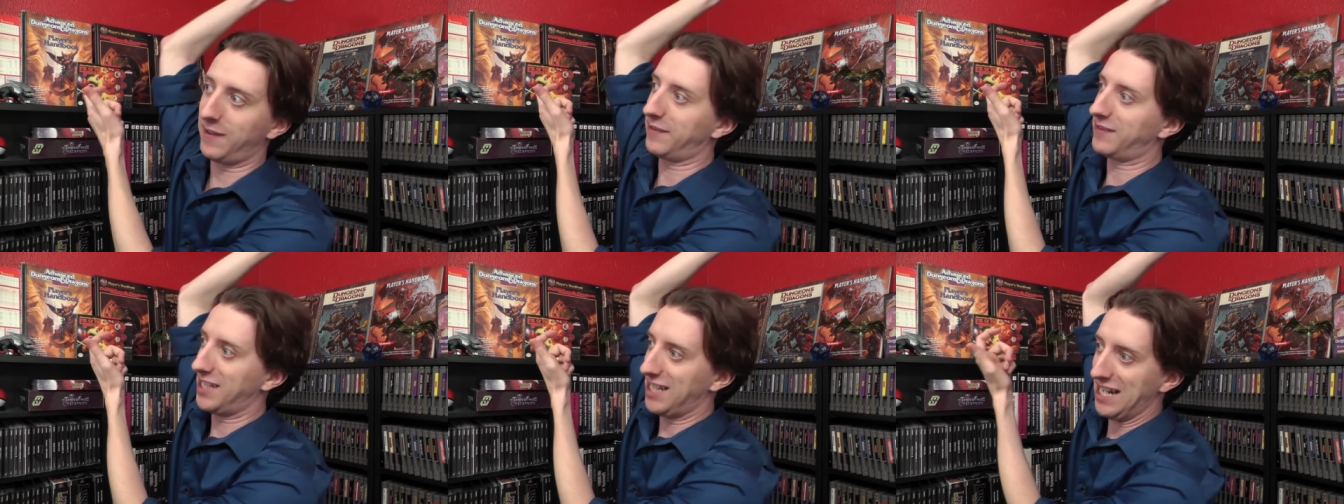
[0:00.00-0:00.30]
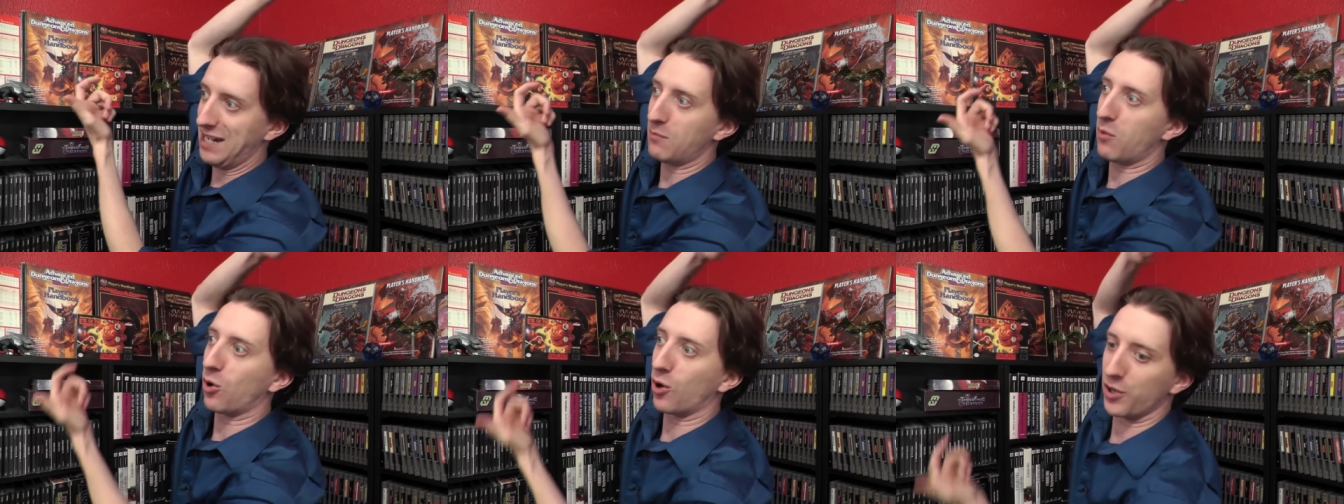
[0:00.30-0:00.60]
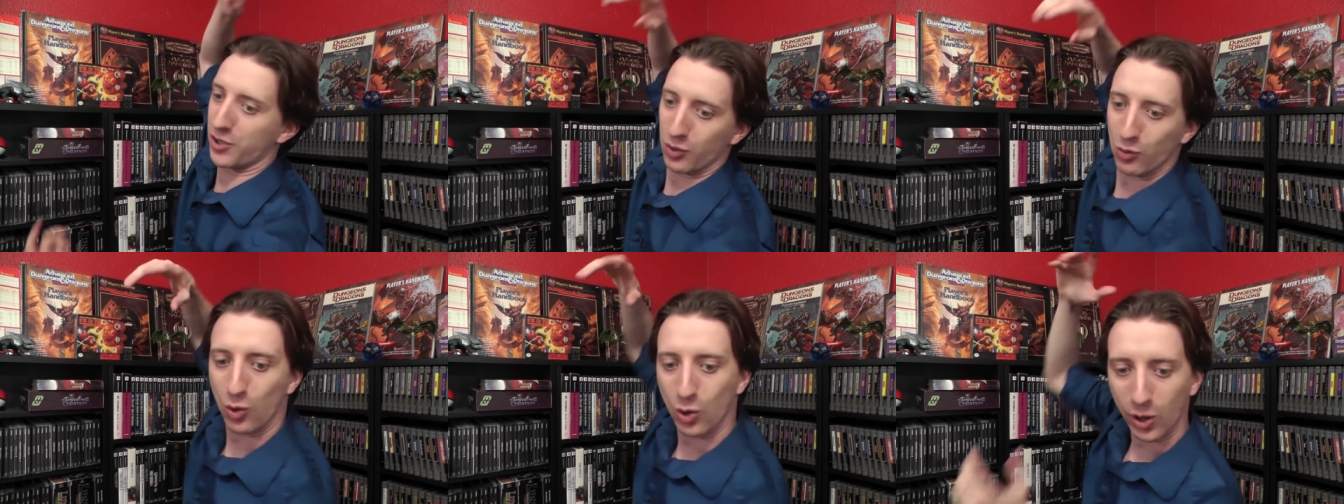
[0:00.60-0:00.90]
15
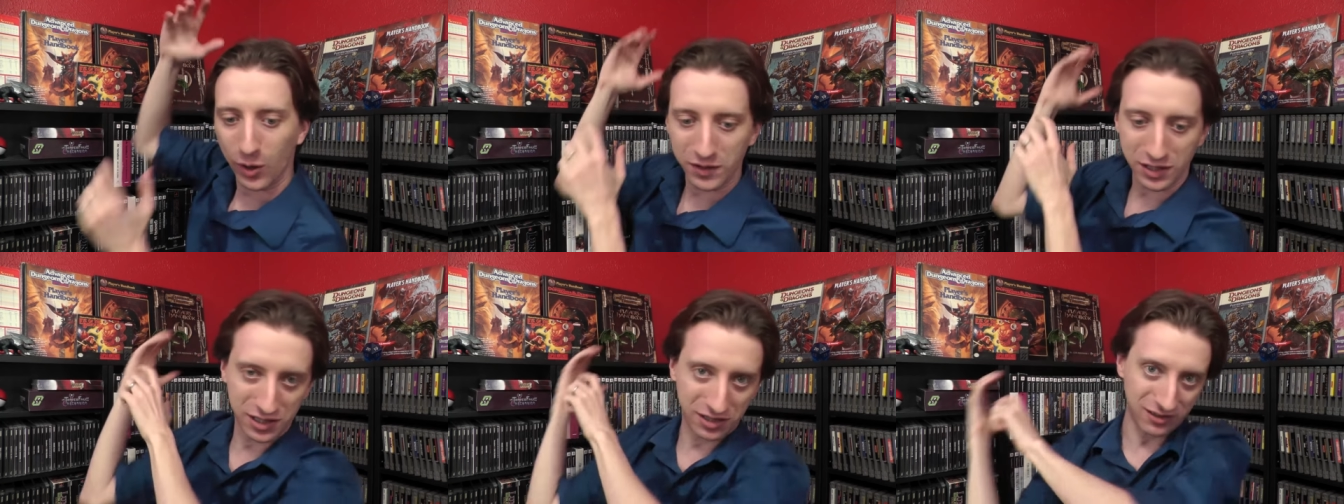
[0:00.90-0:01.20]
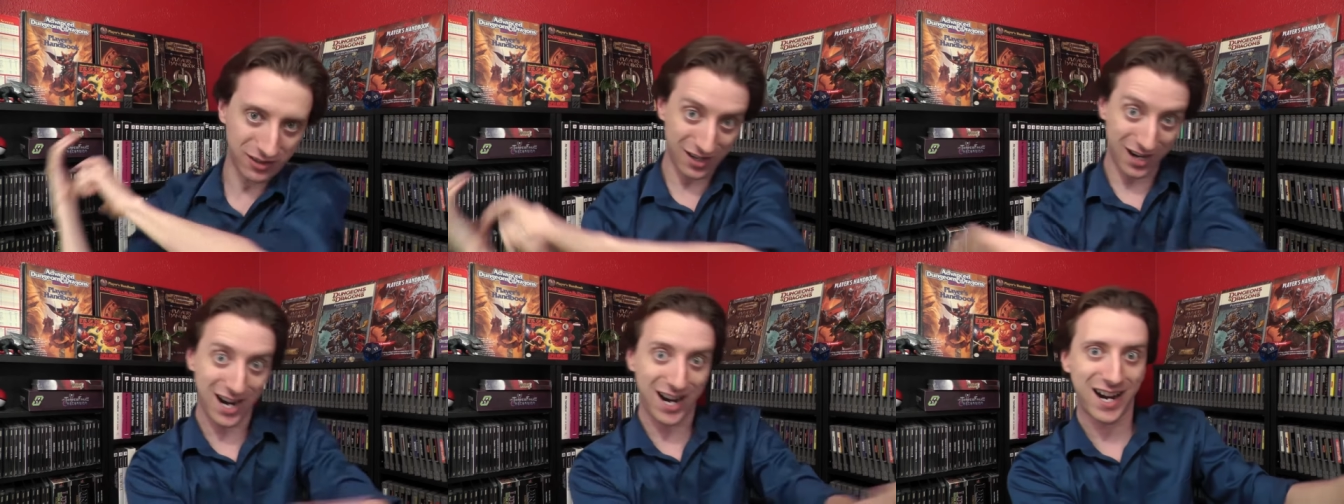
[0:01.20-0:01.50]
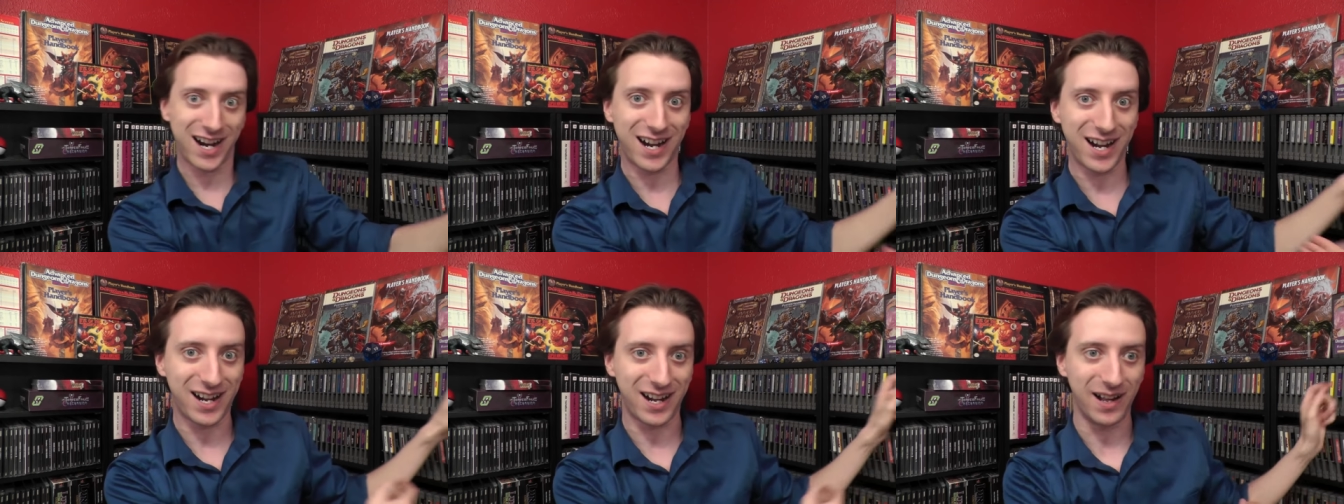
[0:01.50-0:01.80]
more dwarves,
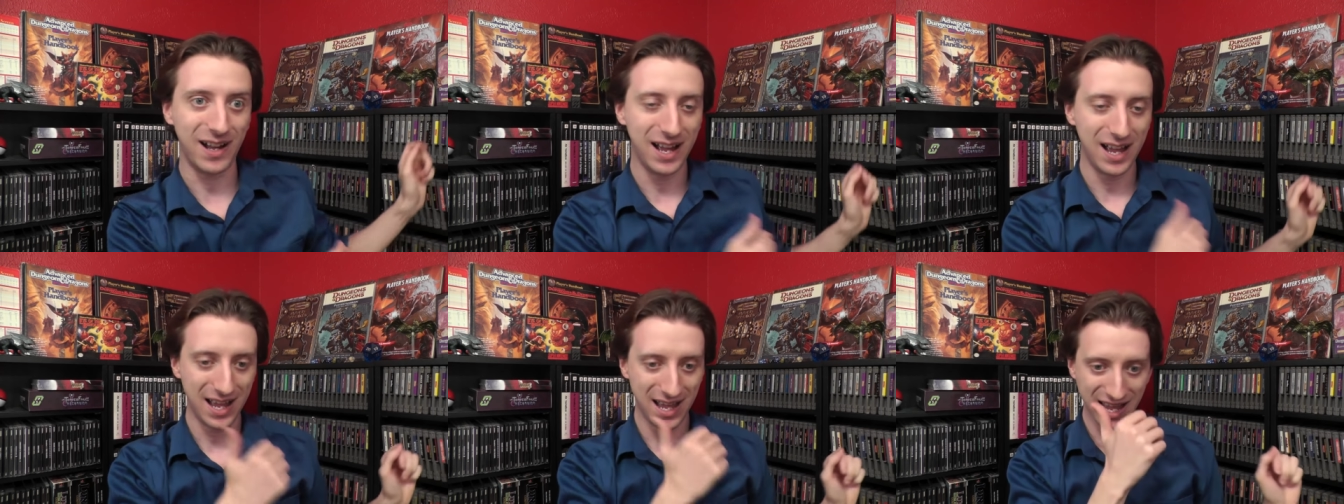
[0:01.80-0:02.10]
grr,